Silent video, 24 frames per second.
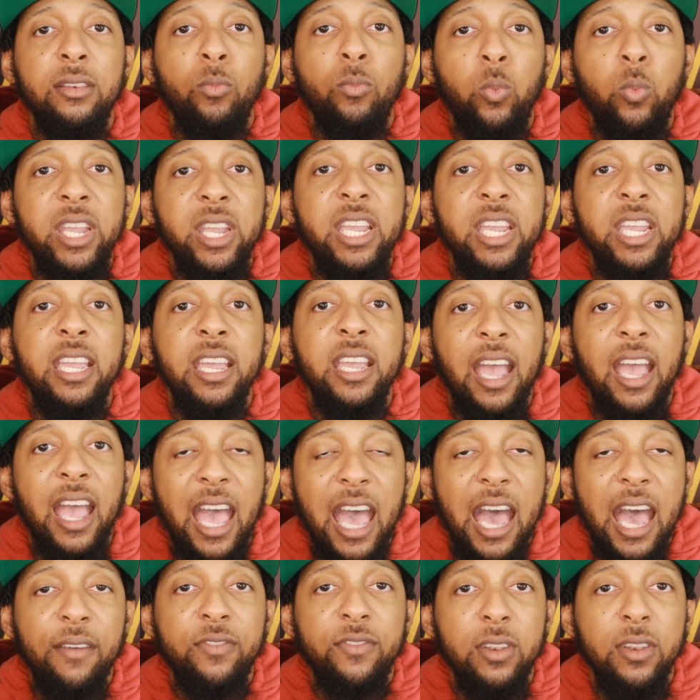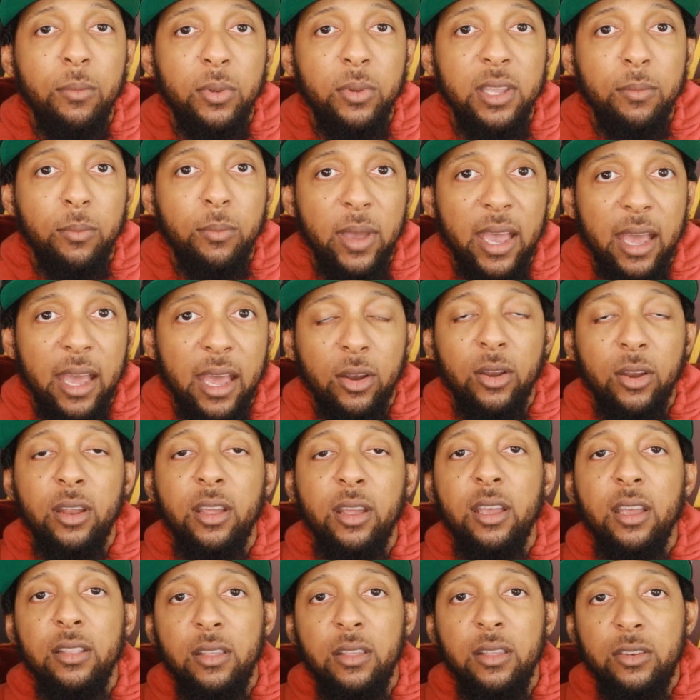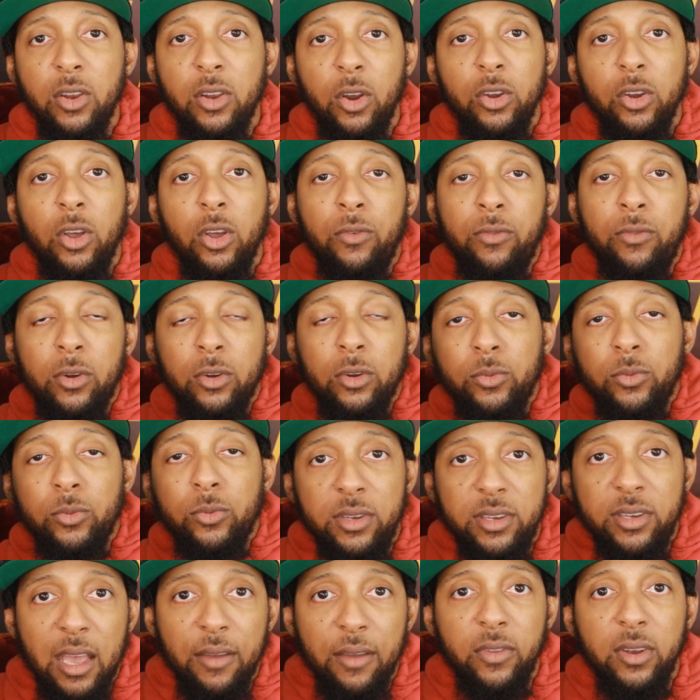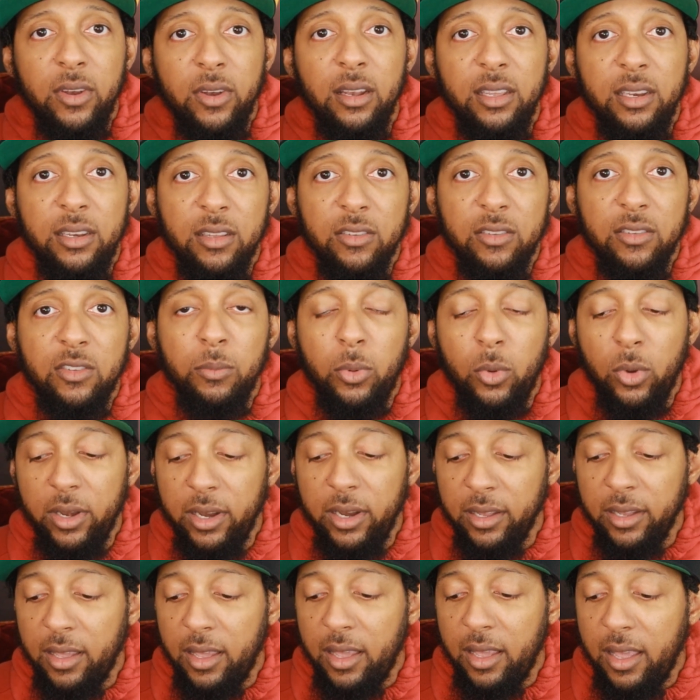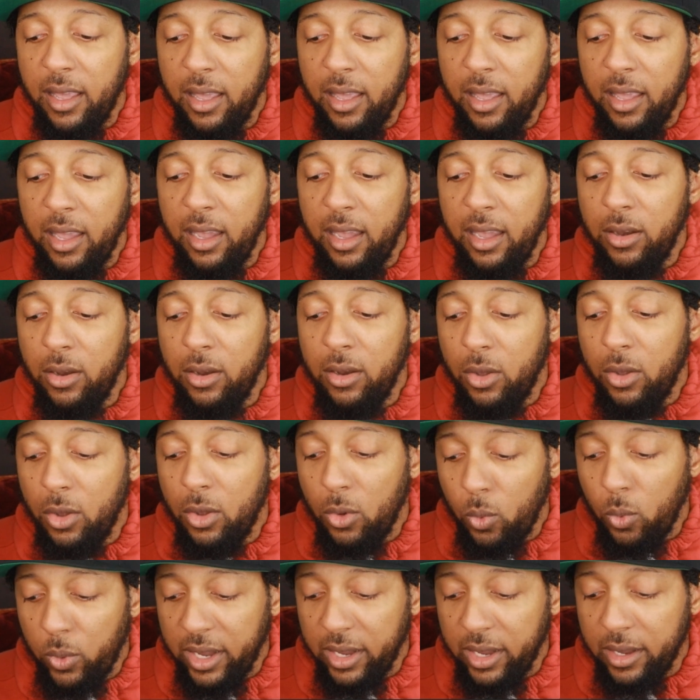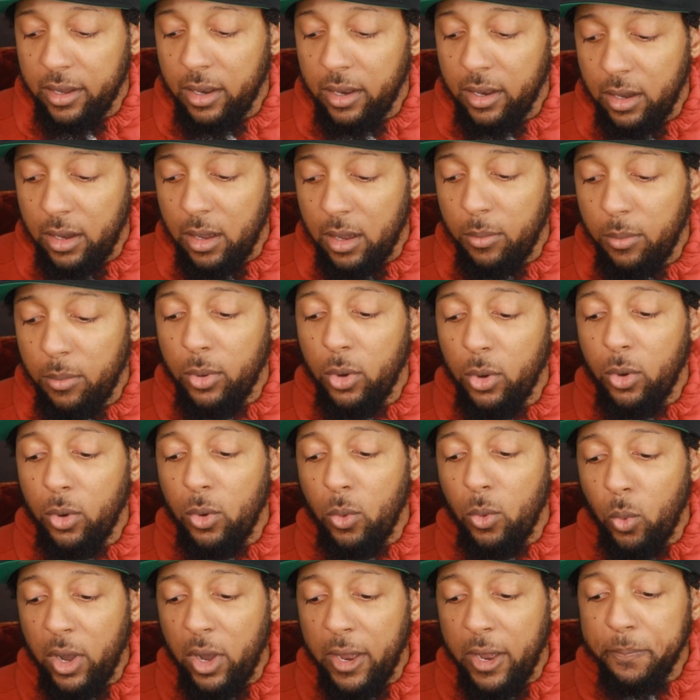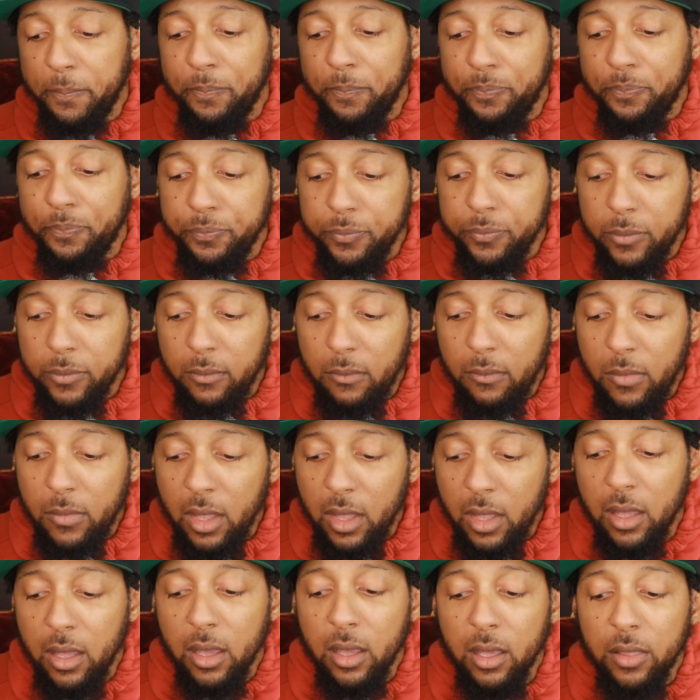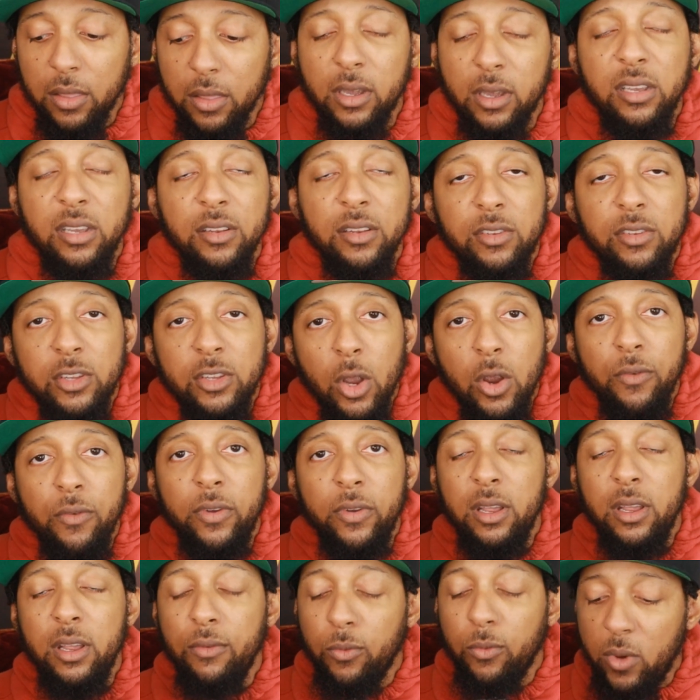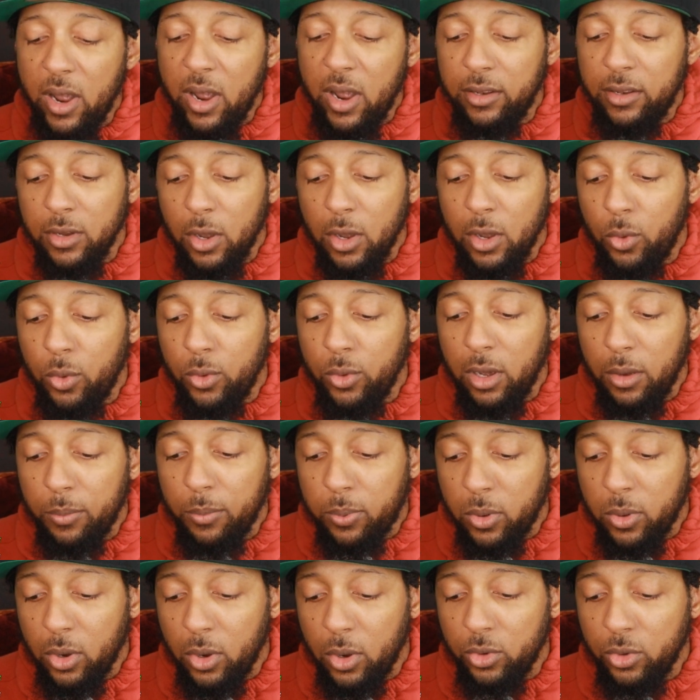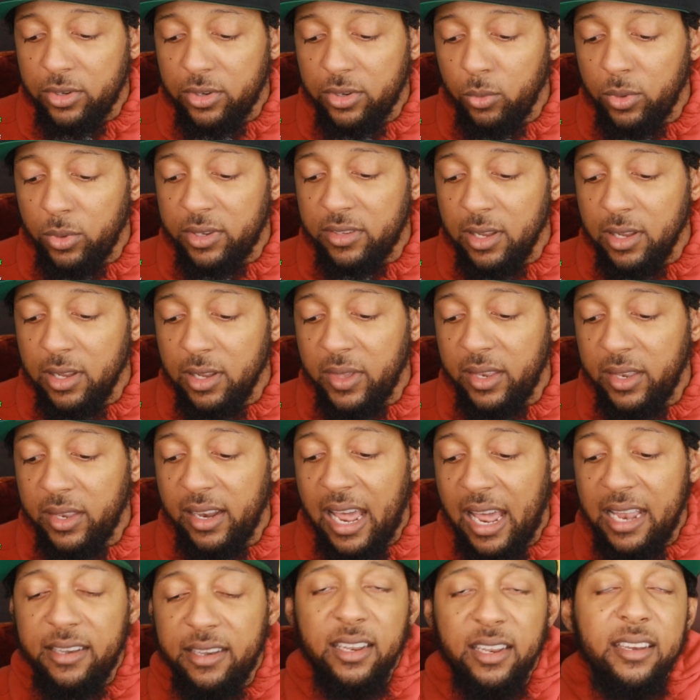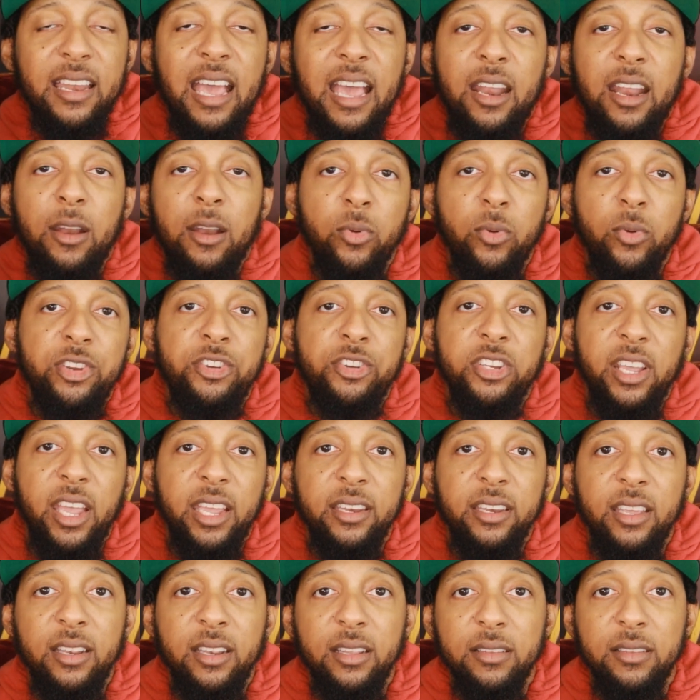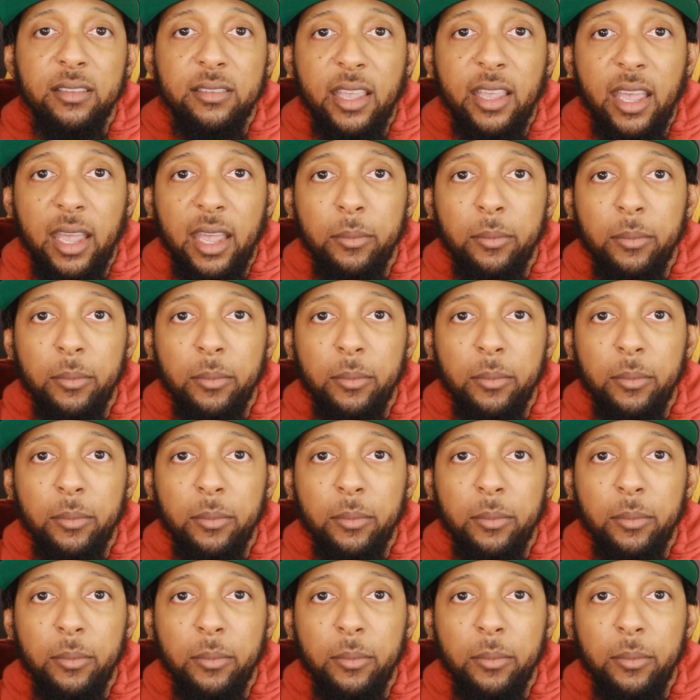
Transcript: We have to be better. The turnovers were definitely disappointing in week number one. The conservative red zone approach was something that I did not appreciate in this game.